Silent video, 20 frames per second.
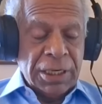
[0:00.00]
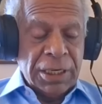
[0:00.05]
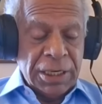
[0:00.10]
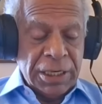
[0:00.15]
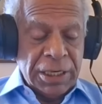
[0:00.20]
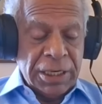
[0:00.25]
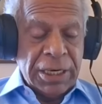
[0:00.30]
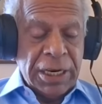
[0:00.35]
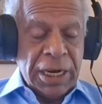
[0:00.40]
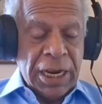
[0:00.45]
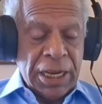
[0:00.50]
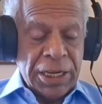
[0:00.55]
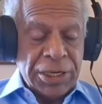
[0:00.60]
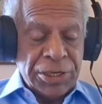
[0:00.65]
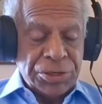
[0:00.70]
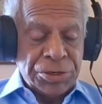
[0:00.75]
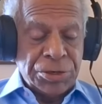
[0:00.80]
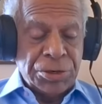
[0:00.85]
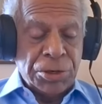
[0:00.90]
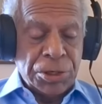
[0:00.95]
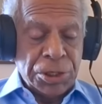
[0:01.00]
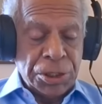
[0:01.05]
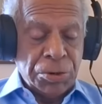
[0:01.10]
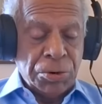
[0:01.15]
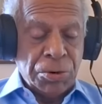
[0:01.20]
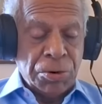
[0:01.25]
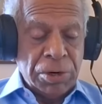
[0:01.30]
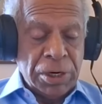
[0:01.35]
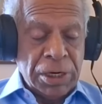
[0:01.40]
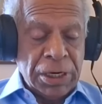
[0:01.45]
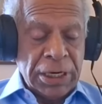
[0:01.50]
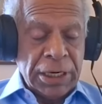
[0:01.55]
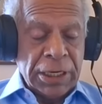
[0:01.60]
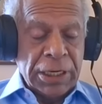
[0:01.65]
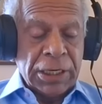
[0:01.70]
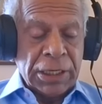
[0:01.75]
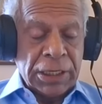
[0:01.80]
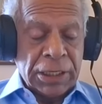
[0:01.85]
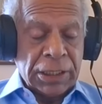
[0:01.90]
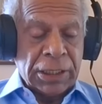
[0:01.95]
India is not the
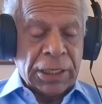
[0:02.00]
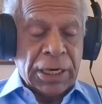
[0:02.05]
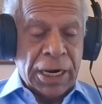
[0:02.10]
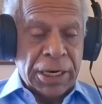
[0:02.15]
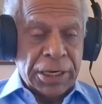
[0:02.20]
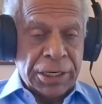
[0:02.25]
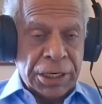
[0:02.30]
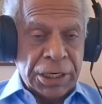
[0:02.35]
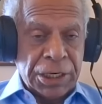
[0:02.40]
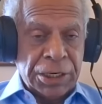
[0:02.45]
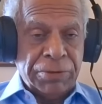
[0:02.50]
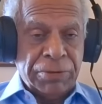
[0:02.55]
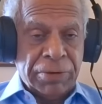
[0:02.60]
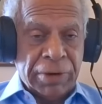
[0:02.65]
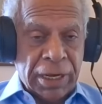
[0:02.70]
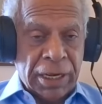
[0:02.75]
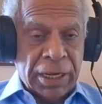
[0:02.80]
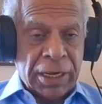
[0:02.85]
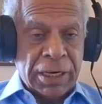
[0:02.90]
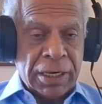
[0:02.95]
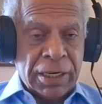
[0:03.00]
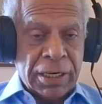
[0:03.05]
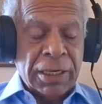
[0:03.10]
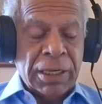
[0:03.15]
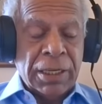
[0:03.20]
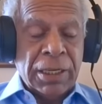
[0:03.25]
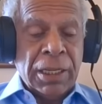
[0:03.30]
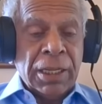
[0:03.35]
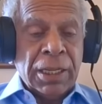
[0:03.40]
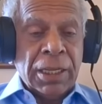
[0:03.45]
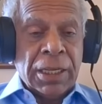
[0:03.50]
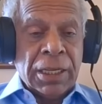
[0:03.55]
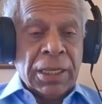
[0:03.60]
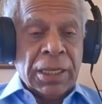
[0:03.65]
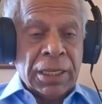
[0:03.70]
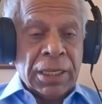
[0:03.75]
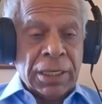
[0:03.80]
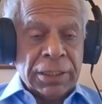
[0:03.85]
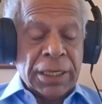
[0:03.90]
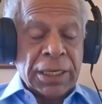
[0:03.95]
only country where
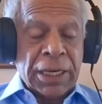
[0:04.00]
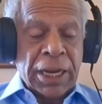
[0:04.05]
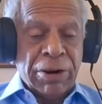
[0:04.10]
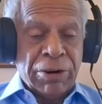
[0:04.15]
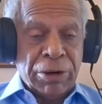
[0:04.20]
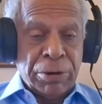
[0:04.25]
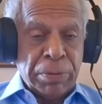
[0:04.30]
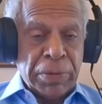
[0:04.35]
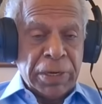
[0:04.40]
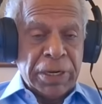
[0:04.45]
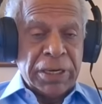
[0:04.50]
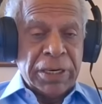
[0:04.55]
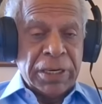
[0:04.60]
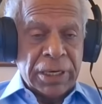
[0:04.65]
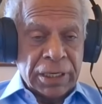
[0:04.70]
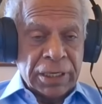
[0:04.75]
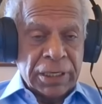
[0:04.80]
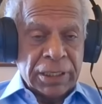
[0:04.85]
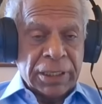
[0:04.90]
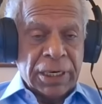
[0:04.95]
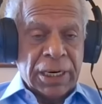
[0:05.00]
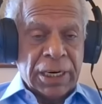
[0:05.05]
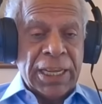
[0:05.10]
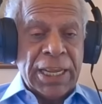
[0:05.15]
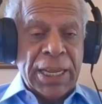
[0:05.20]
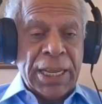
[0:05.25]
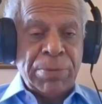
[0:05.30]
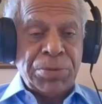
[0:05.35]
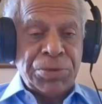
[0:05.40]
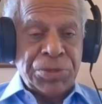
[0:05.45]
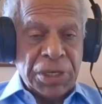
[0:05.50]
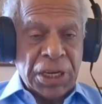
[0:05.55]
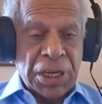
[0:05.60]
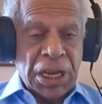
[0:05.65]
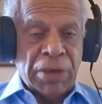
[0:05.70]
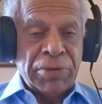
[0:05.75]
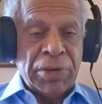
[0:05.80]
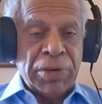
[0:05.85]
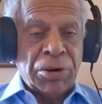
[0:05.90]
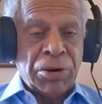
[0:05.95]
the government claims to
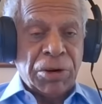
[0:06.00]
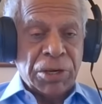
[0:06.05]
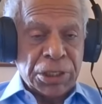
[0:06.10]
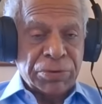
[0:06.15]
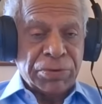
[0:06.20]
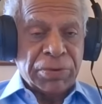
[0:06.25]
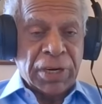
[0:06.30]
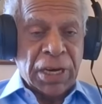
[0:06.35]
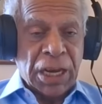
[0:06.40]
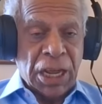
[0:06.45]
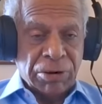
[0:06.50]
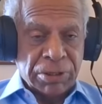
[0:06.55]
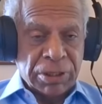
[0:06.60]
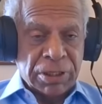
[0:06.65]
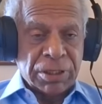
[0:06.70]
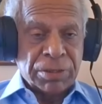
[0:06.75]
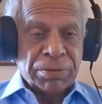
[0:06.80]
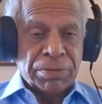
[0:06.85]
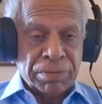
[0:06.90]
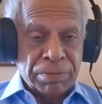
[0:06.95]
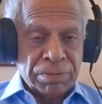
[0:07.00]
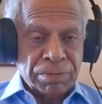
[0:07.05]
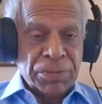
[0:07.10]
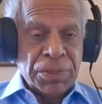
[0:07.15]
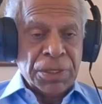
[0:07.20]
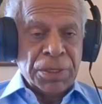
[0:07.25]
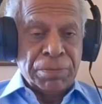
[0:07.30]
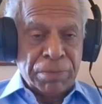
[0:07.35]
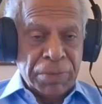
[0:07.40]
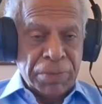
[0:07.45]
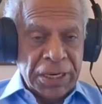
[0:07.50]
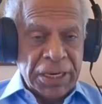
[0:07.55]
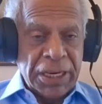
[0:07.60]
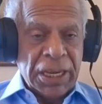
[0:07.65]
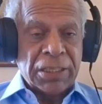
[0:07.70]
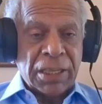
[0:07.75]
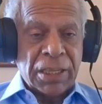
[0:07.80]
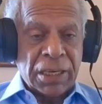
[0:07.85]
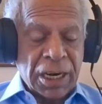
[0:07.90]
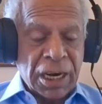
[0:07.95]
have a lot of clout.
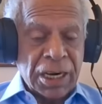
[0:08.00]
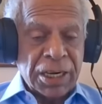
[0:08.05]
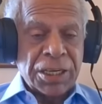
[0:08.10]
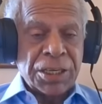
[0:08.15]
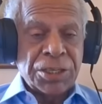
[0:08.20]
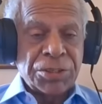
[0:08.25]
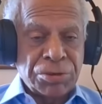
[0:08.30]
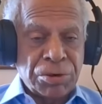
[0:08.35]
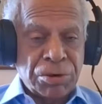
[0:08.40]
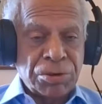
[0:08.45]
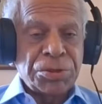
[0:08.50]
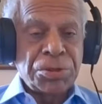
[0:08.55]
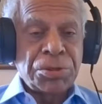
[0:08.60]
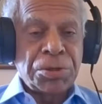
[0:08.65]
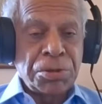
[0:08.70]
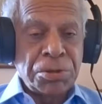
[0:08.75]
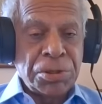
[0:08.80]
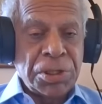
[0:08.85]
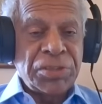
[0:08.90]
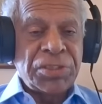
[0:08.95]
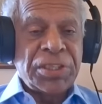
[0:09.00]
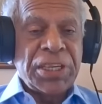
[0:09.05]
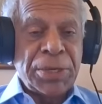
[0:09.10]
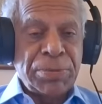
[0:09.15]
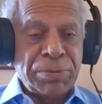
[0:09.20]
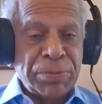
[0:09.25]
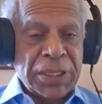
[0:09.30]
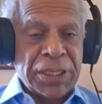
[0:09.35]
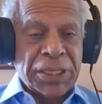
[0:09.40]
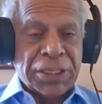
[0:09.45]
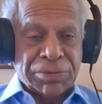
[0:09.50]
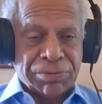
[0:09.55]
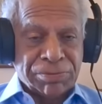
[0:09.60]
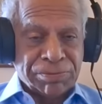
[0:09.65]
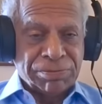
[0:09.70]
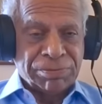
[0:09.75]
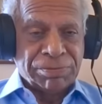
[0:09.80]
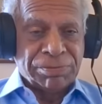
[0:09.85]
Many other countries also do the same thing.